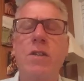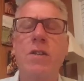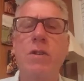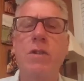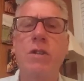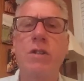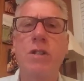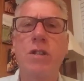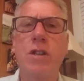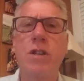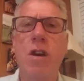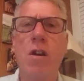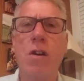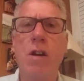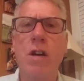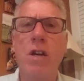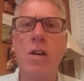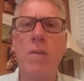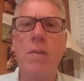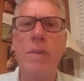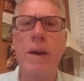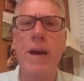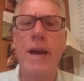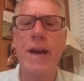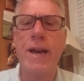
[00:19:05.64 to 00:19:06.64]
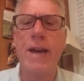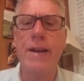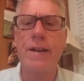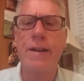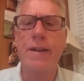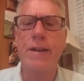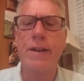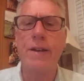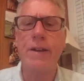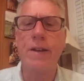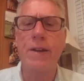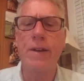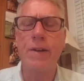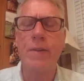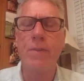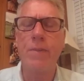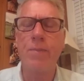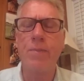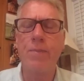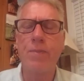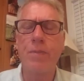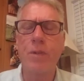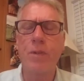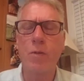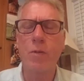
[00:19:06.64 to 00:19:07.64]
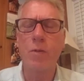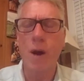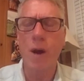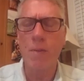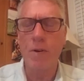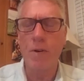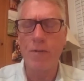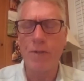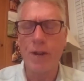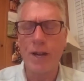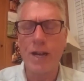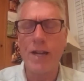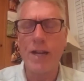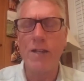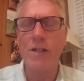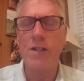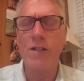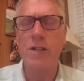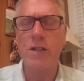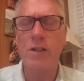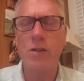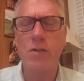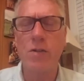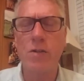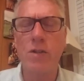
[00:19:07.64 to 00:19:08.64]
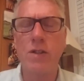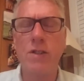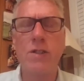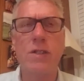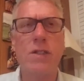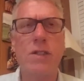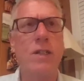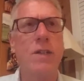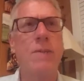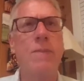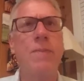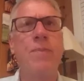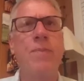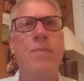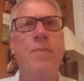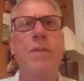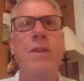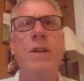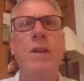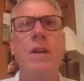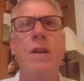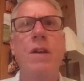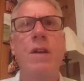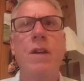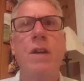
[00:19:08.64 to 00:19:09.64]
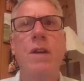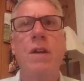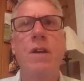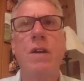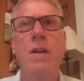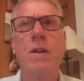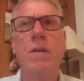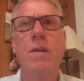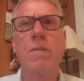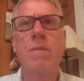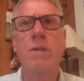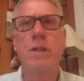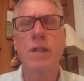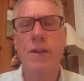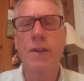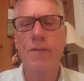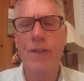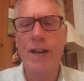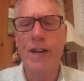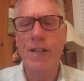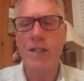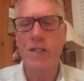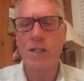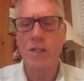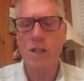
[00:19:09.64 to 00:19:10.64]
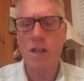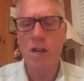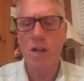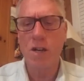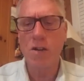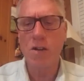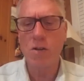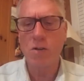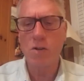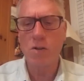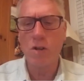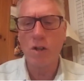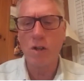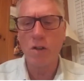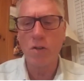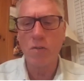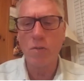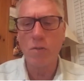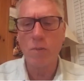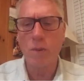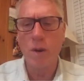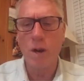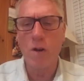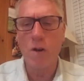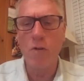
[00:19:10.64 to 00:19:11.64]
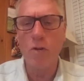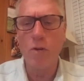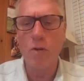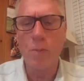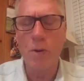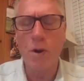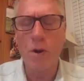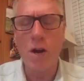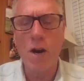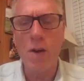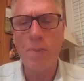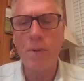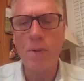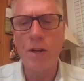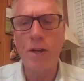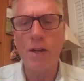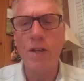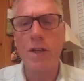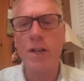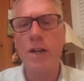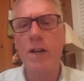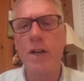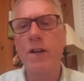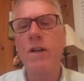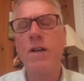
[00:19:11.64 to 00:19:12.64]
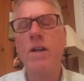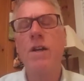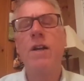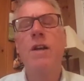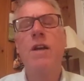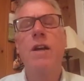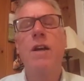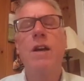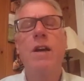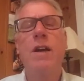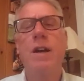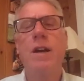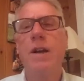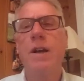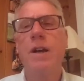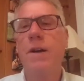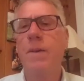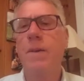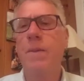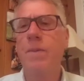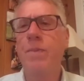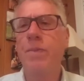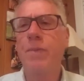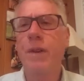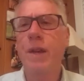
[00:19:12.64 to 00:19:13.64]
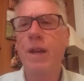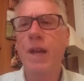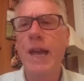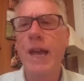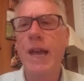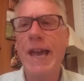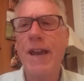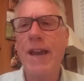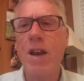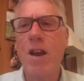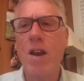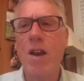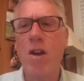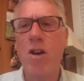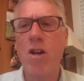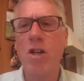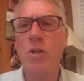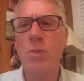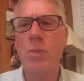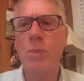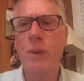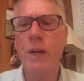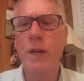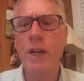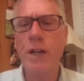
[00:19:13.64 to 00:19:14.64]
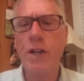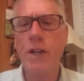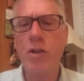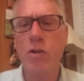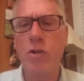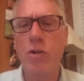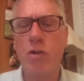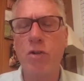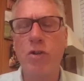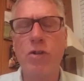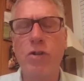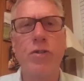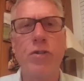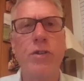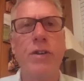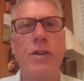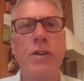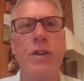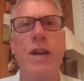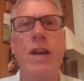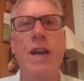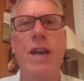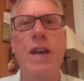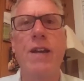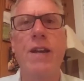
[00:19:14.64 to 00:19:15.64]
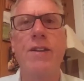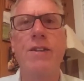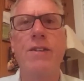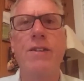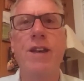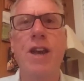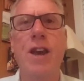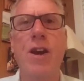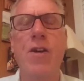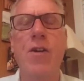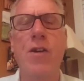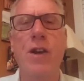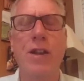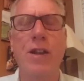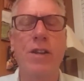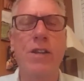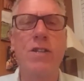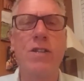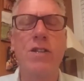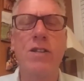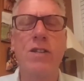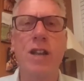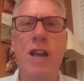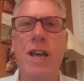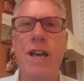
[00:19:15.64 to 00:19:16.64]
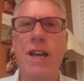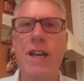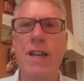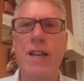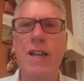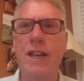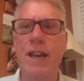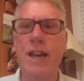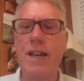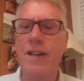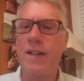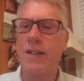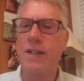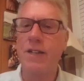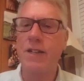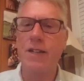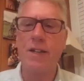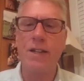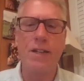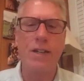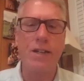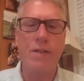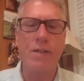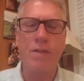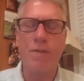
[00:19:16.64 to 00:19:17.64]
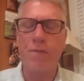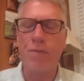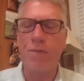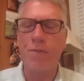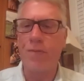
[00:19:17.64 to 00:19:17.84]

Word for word: was talking about um, Robert Vance, who was uh, uh, Zeb Vance's uncle, who owned the property there, um, had a large peach orchard. And so, and this is like in the 1830s.